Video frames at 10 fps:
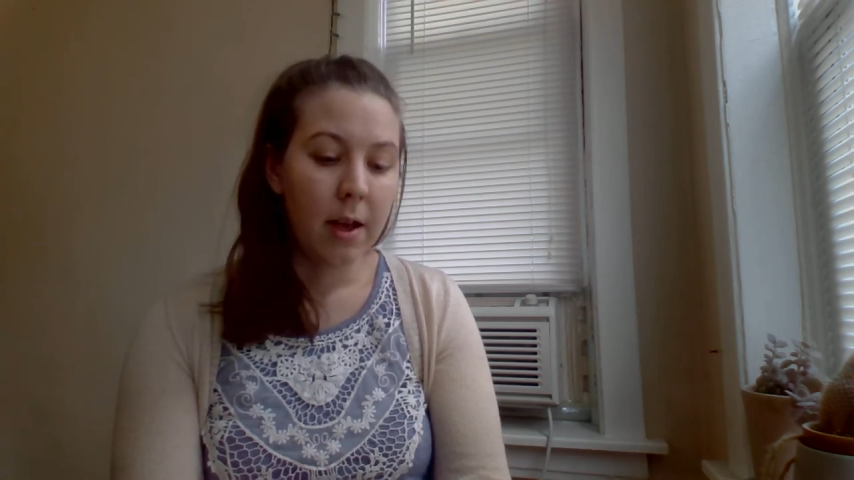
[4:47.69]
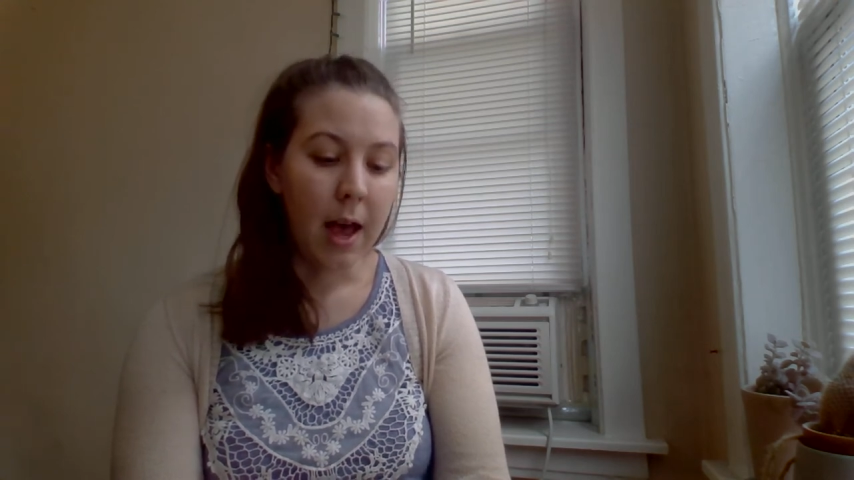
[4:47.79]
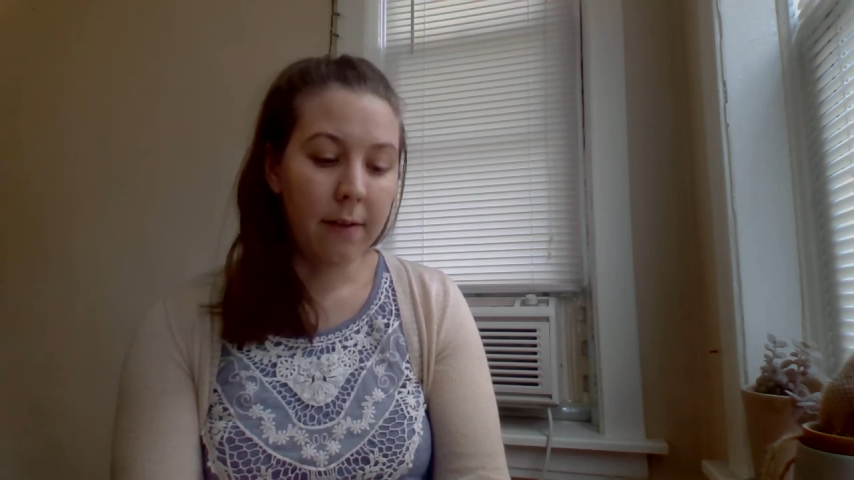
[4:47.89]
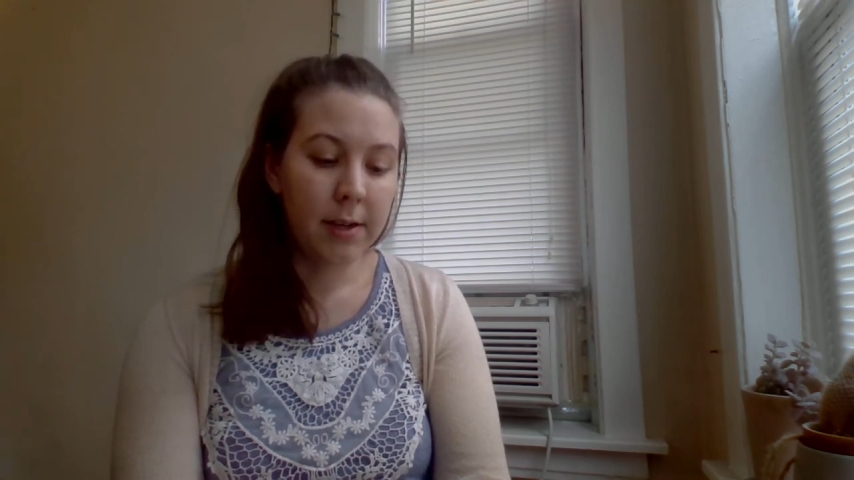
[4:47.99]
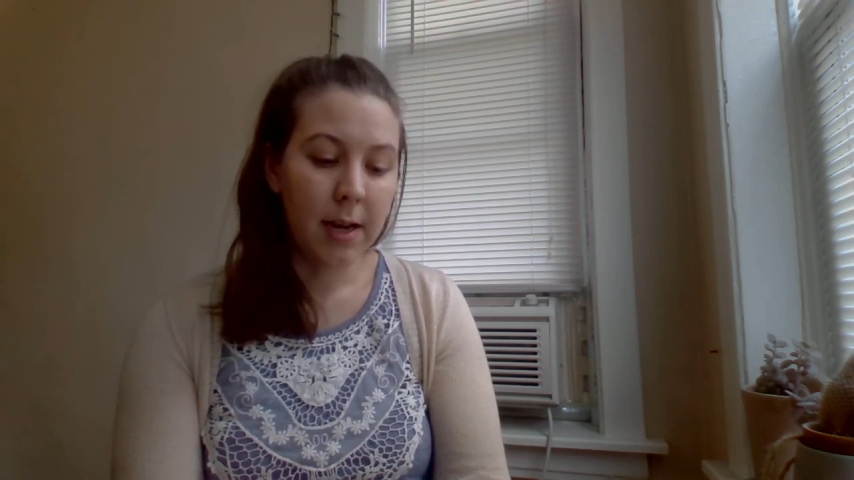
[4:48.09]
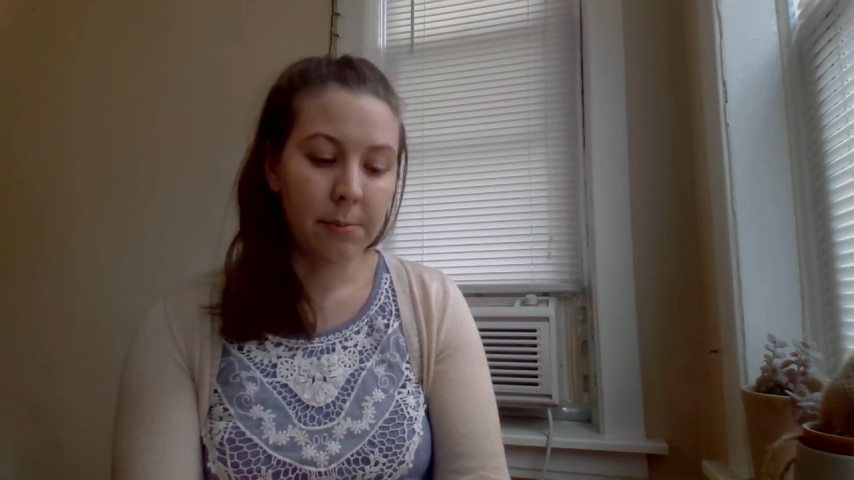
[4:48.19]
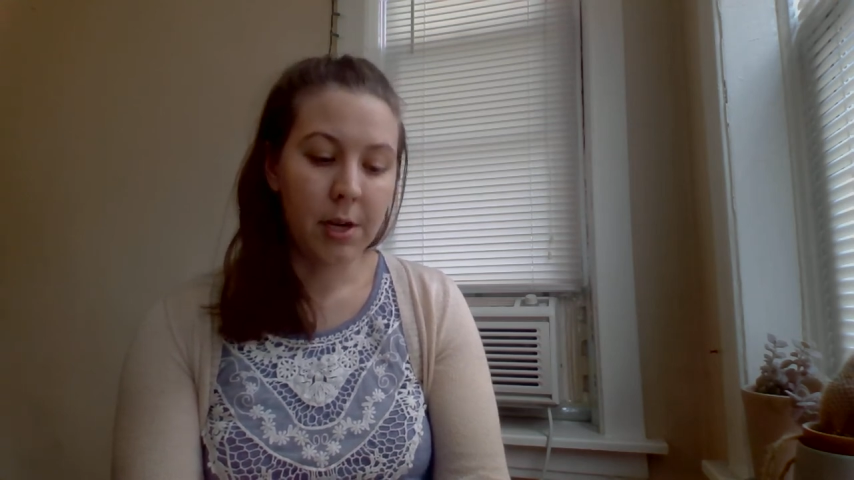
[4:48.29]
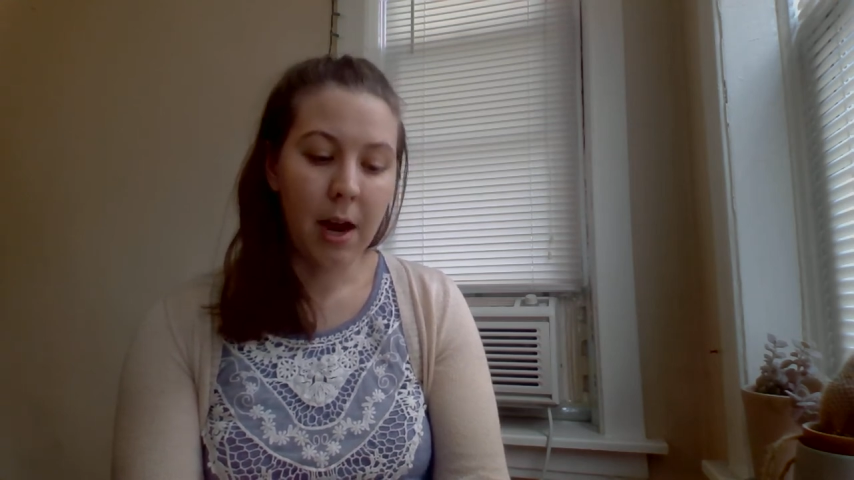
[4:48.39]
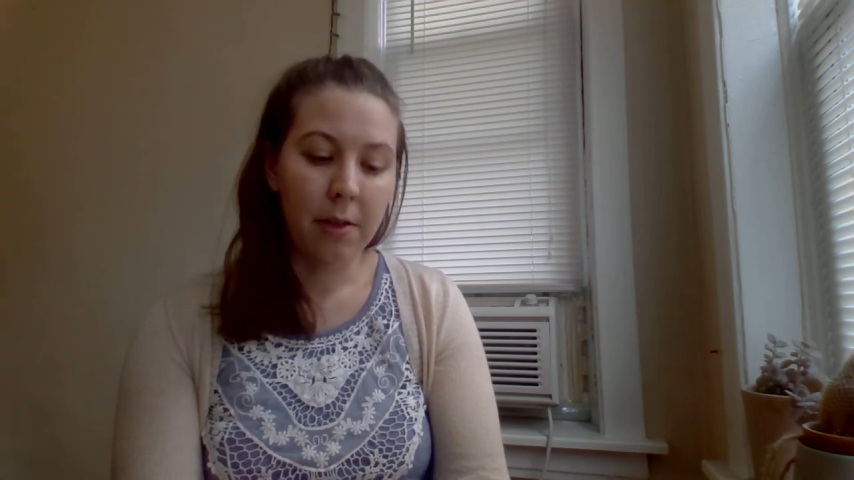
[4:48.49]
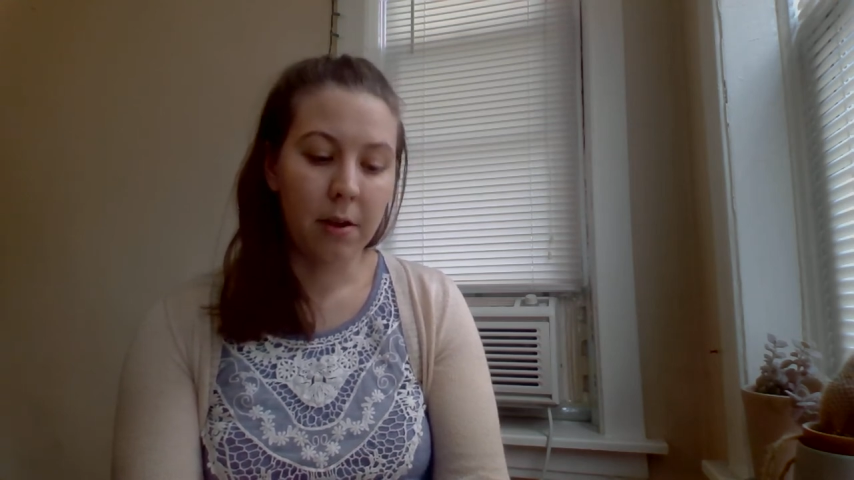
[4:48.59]
every time
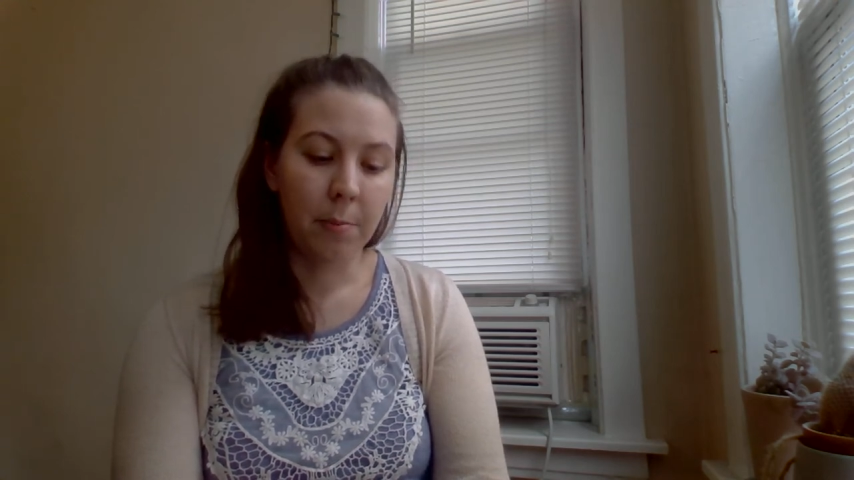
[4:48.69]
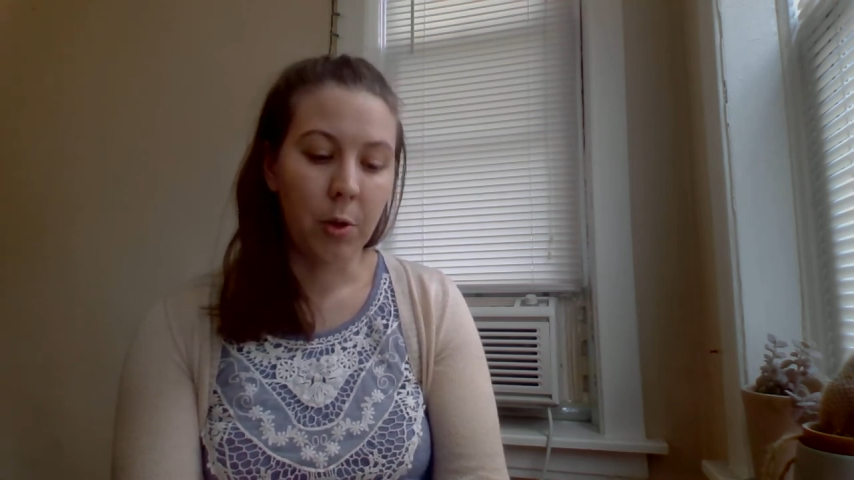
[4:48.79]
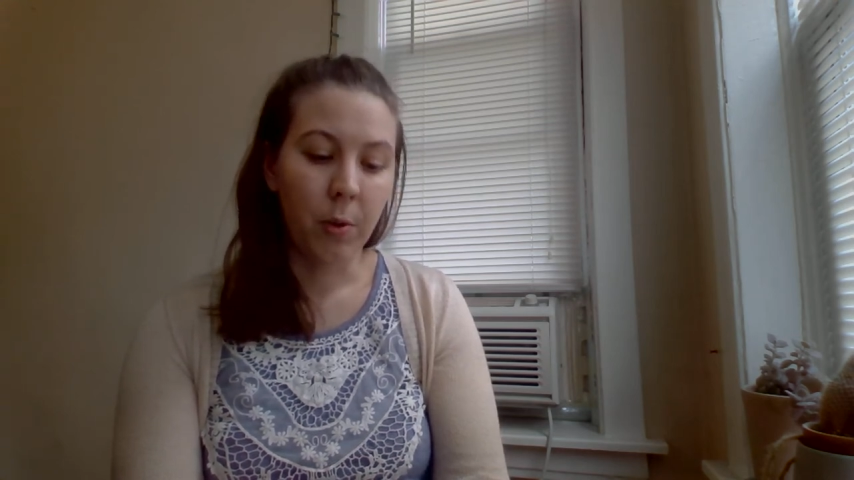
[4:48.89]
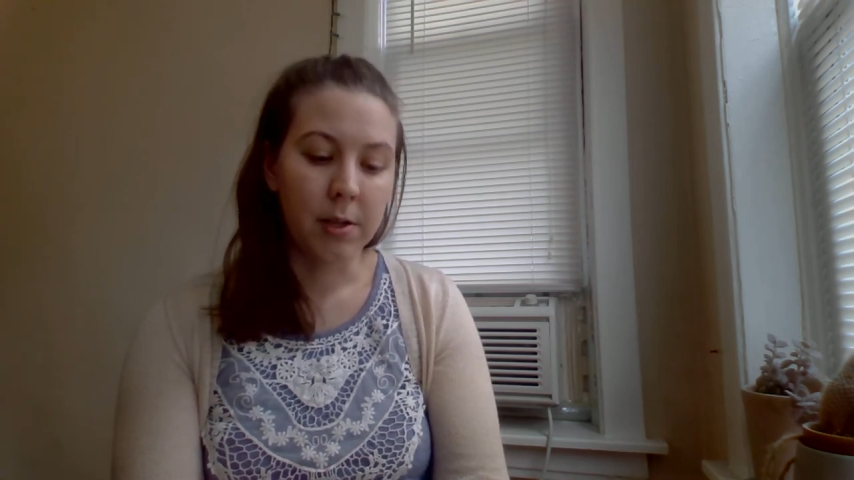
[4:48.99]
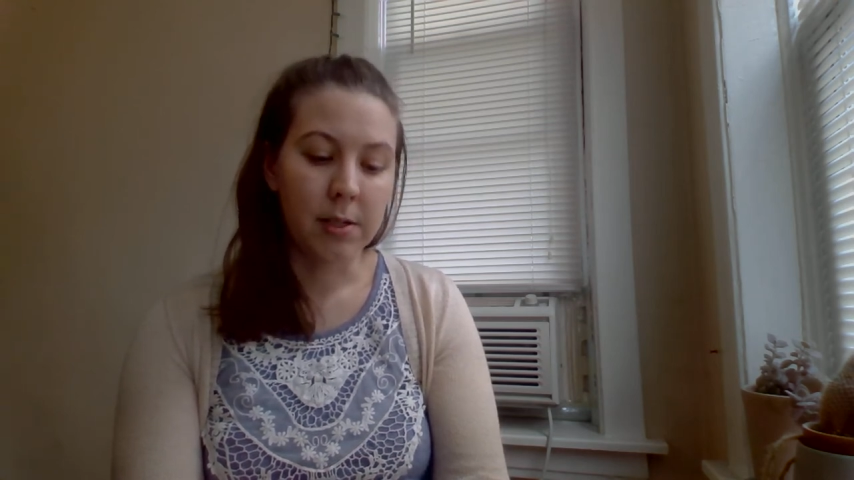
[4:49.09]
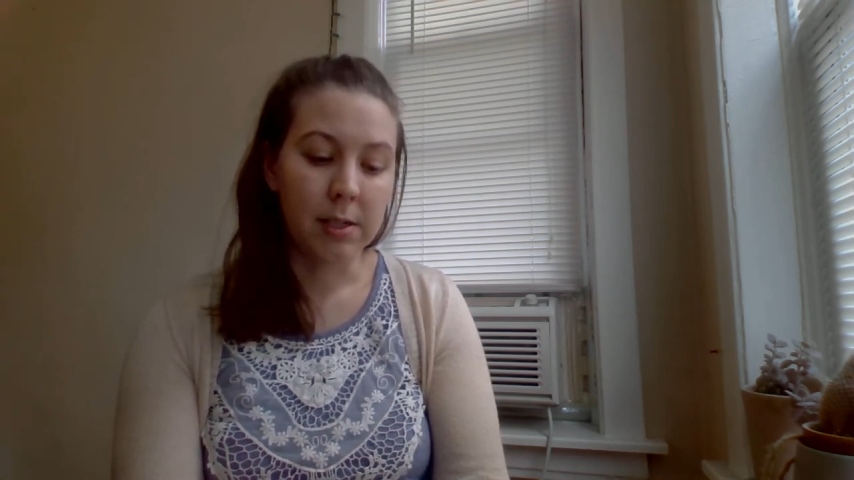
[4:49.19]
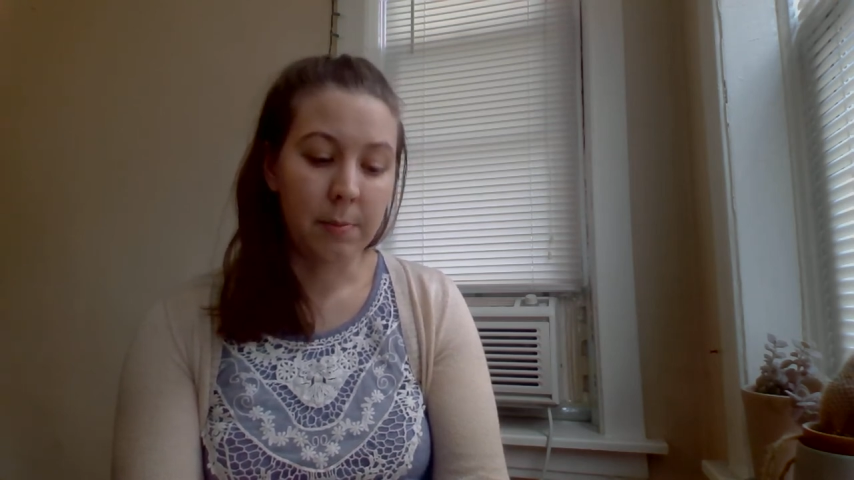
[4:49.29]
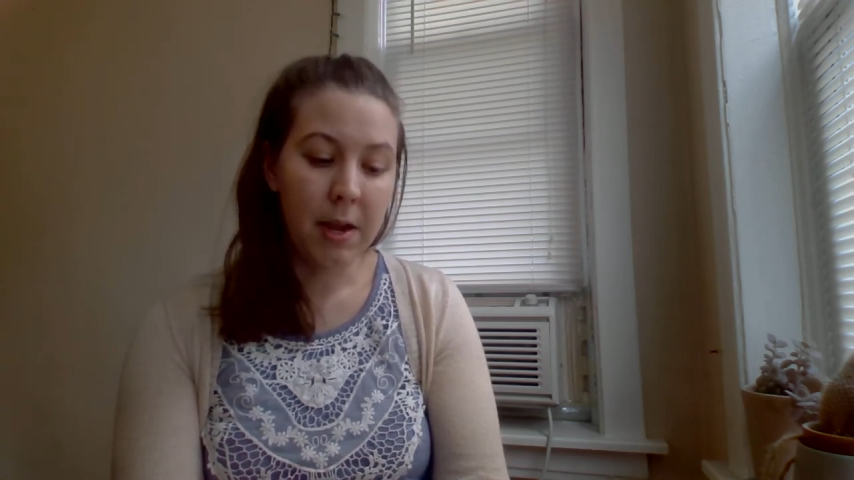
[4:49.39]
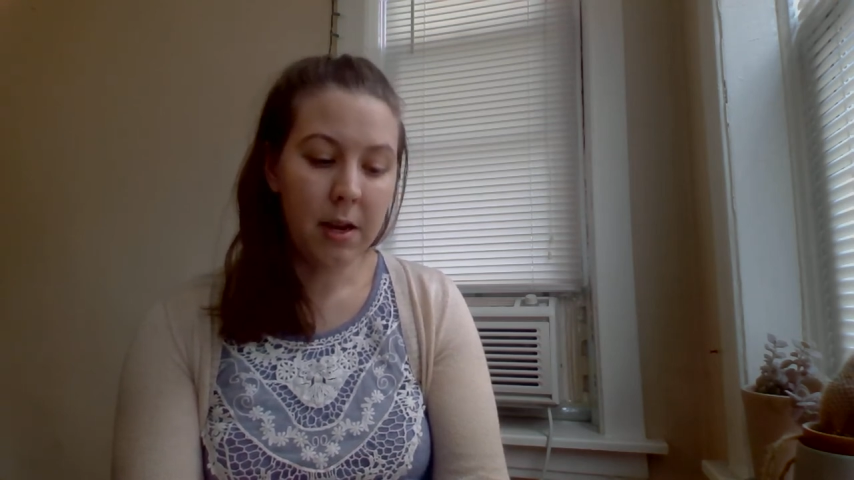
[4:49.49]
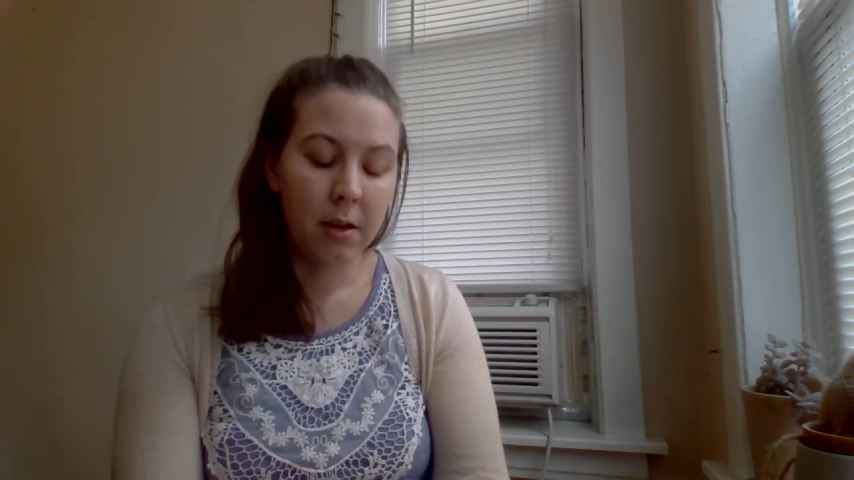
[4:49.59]
she gathered up the words to
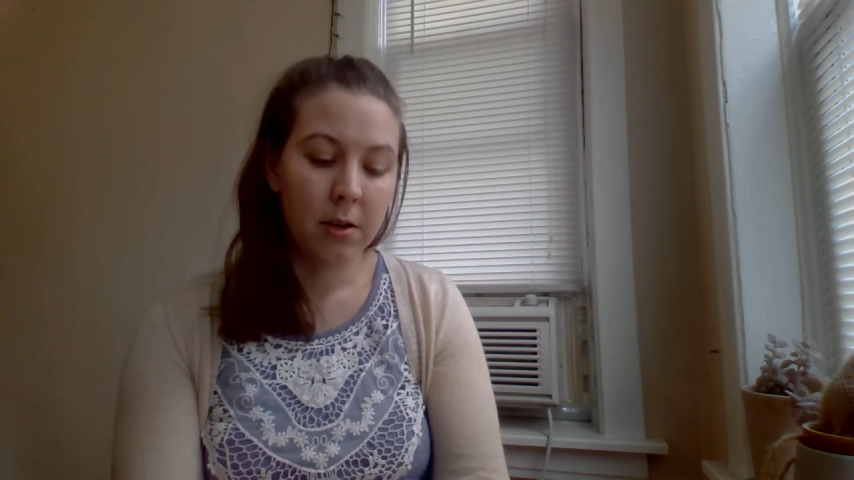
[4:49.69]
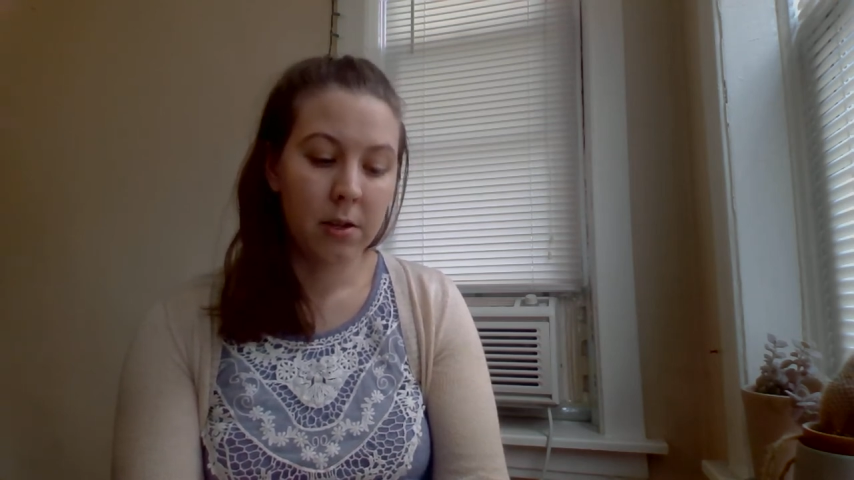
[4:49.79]
speak,